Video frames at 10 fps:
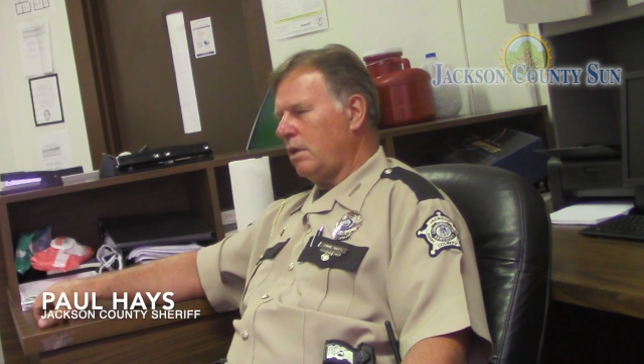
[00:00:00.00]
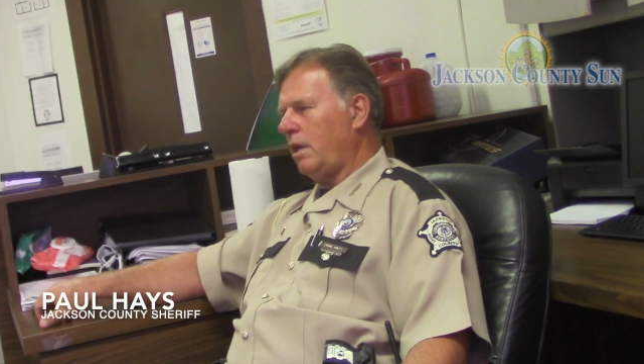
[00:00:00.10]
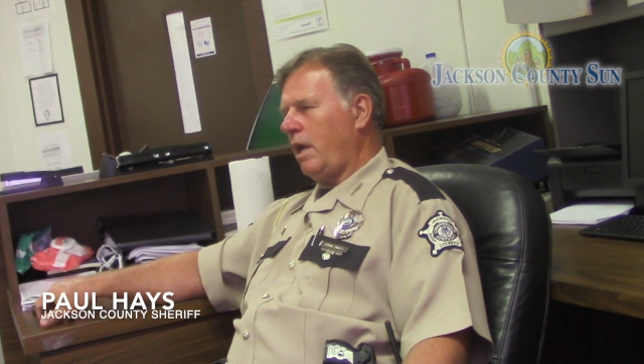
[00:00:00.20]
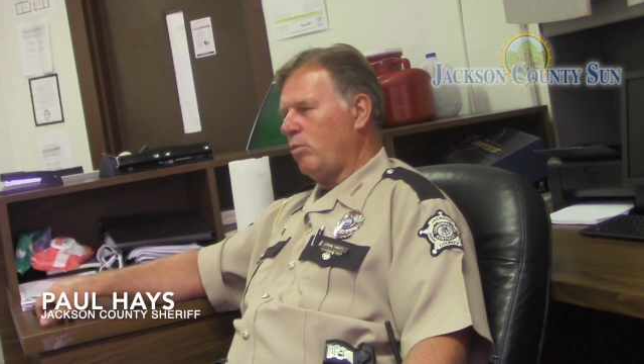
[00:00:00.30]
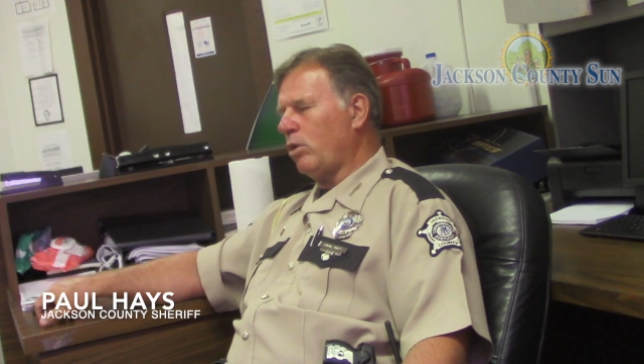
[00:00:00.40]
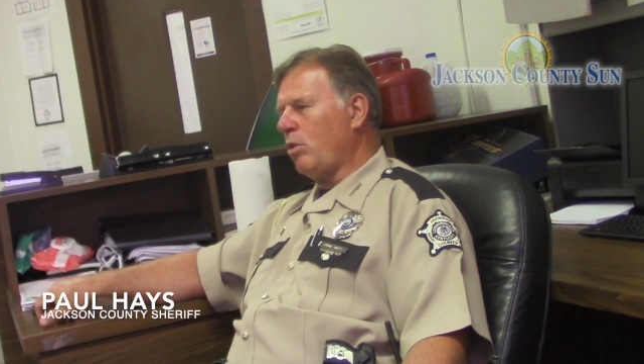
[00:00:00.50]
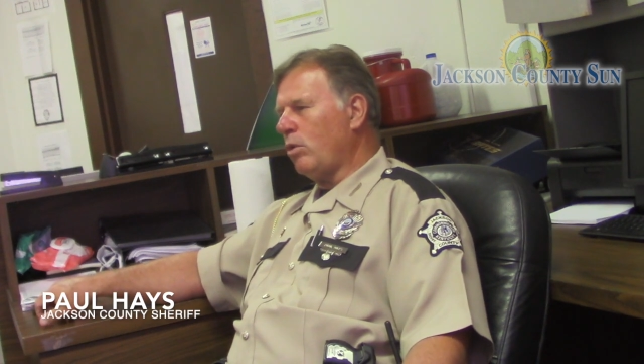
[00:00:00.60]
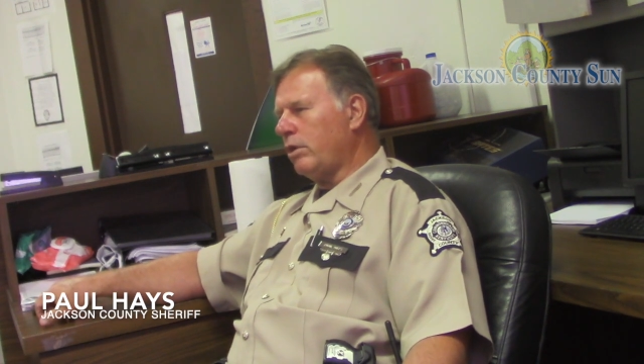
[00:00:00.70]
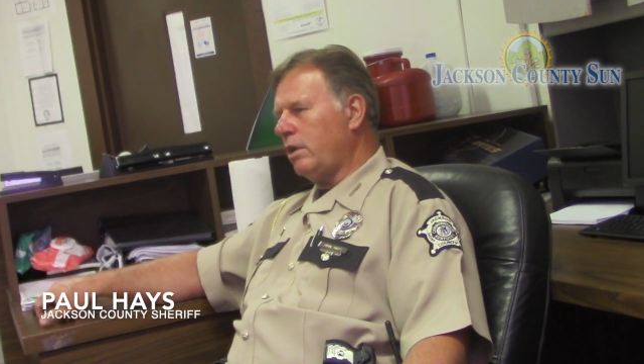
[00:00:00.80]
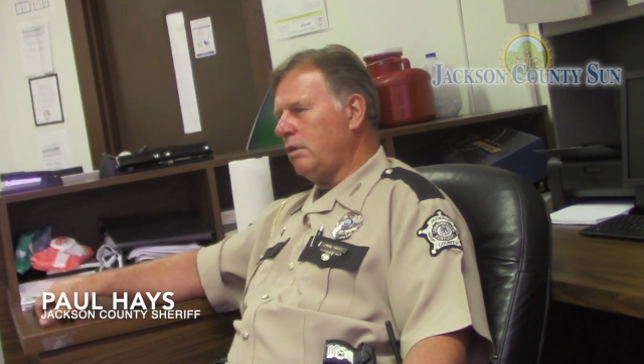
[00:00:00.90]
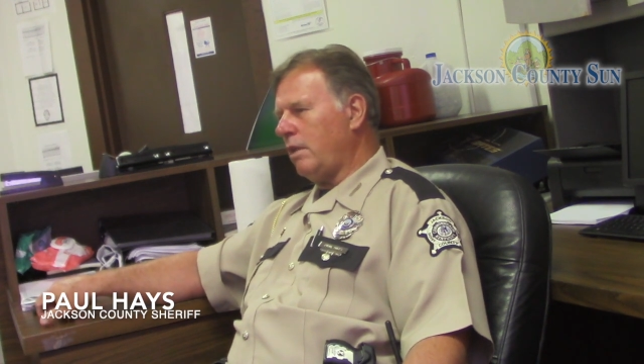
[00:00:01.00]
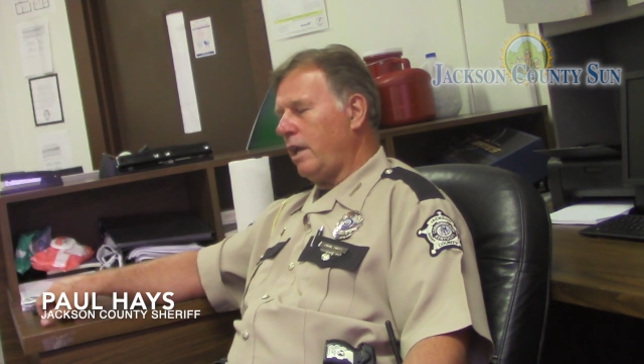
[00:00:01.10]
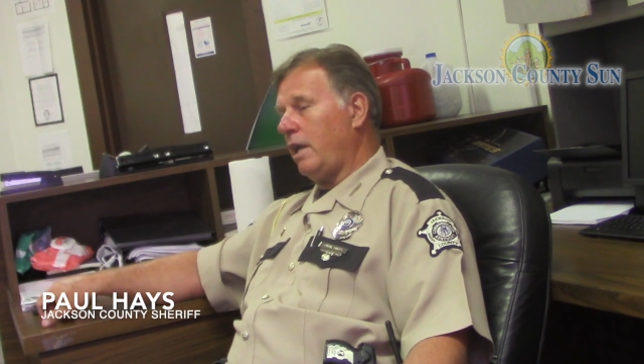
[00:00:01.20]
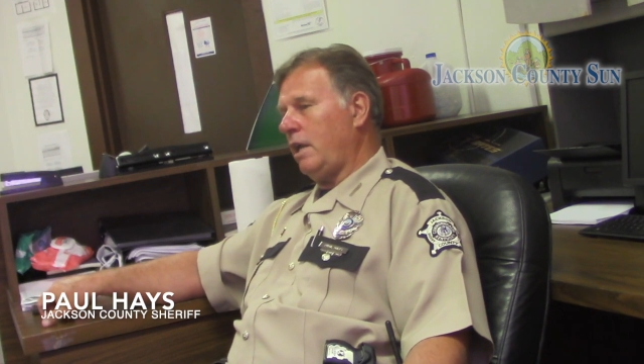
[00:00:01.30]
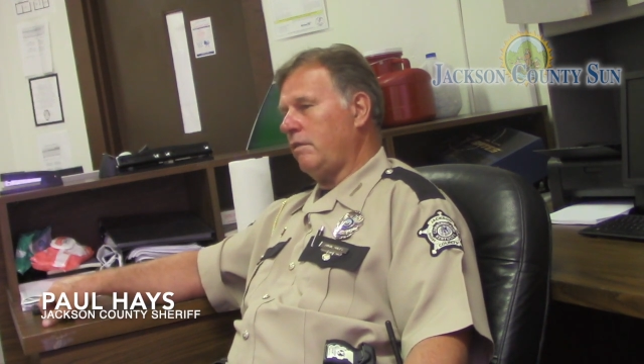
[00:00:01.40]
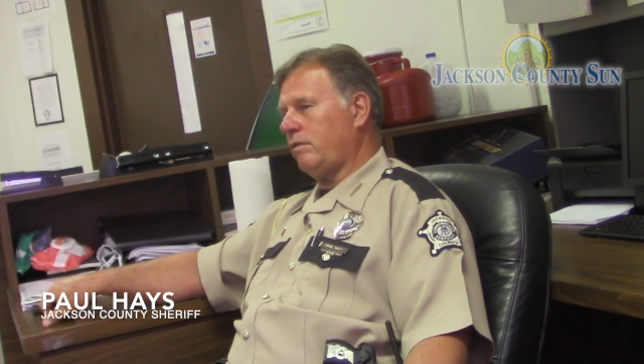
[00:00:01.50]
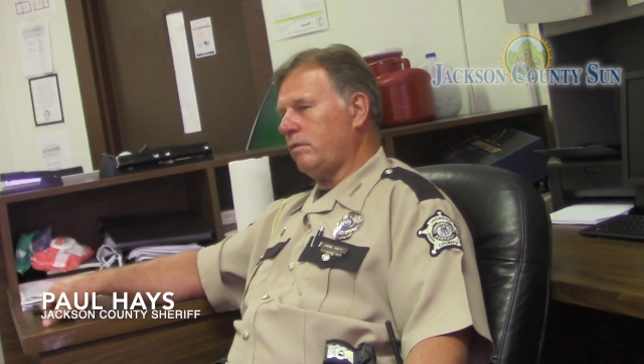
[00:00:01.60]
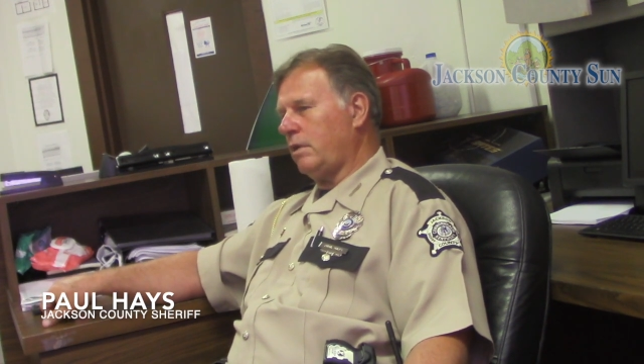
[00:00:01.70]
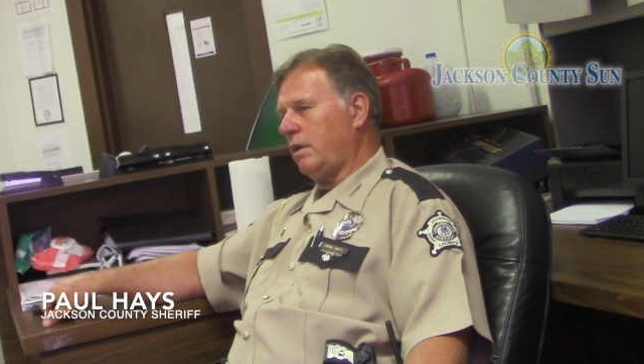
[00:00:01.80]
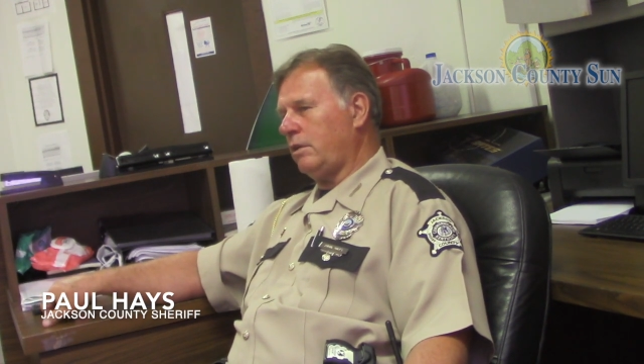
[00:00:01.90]
And we're going to do that. And if,
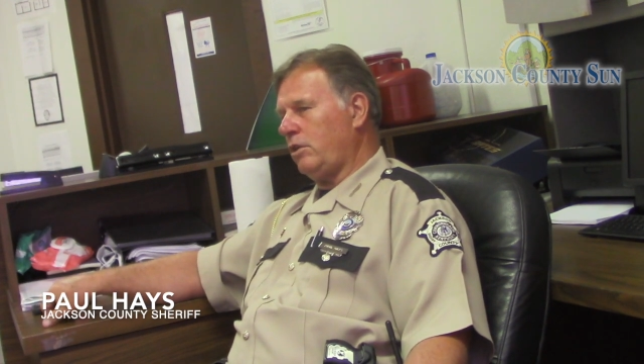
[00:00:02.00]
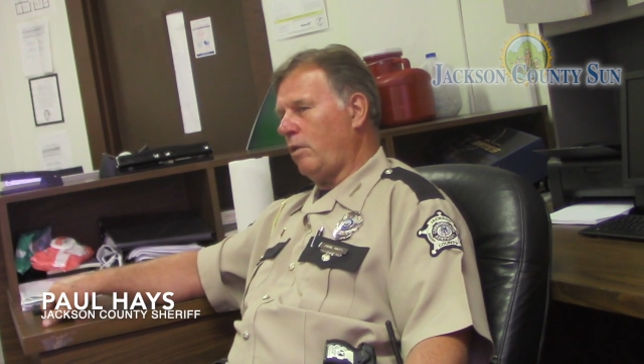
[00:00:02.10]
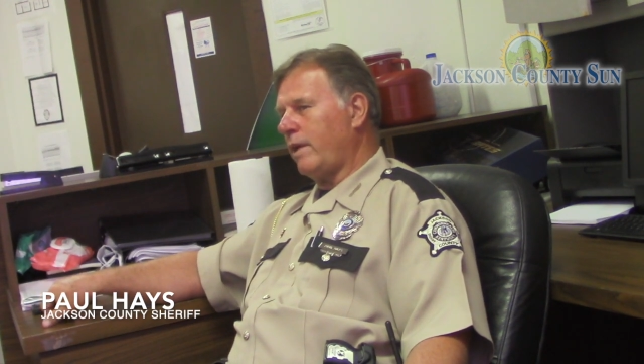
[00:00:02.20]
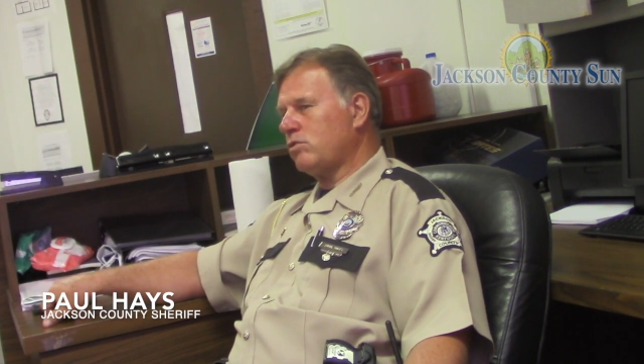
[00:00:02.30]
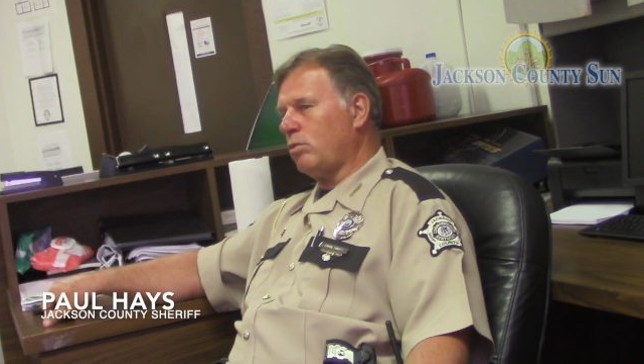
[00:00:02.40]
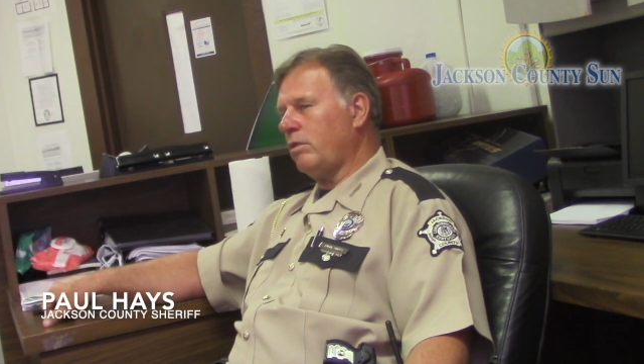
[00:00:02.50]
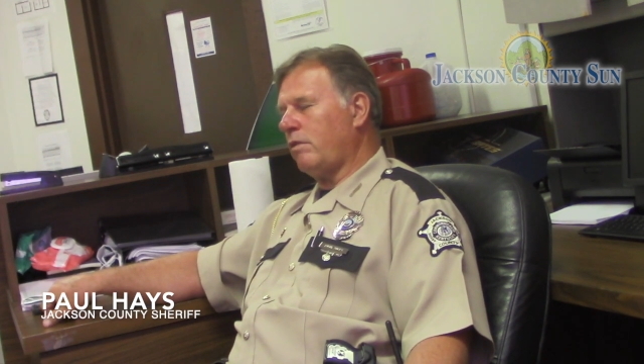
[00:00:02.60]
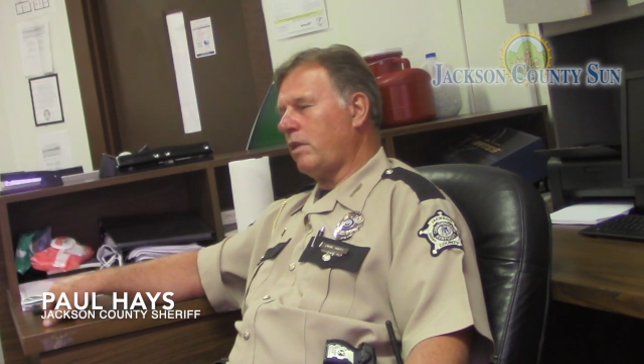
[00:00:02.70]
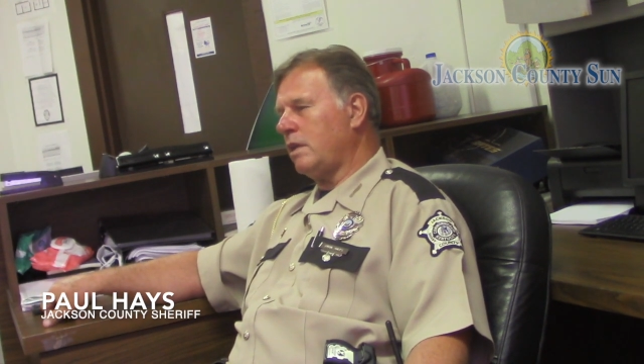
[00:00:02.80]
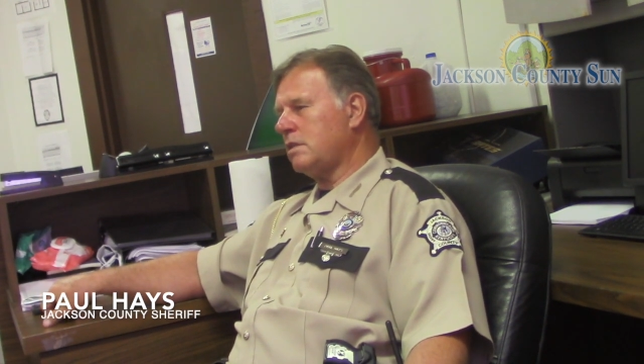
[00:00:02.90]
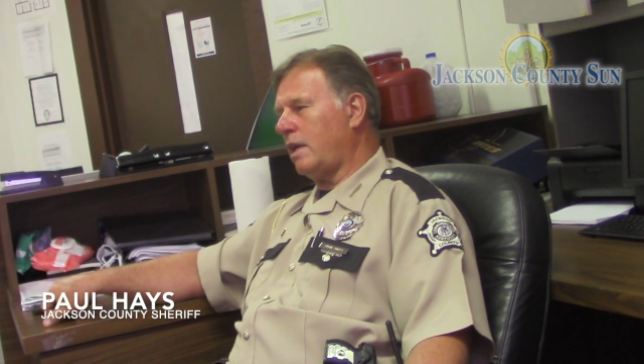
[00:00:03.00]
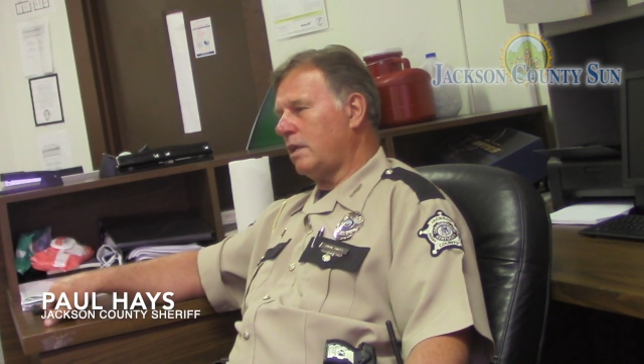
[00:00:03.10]
that's one of the things that I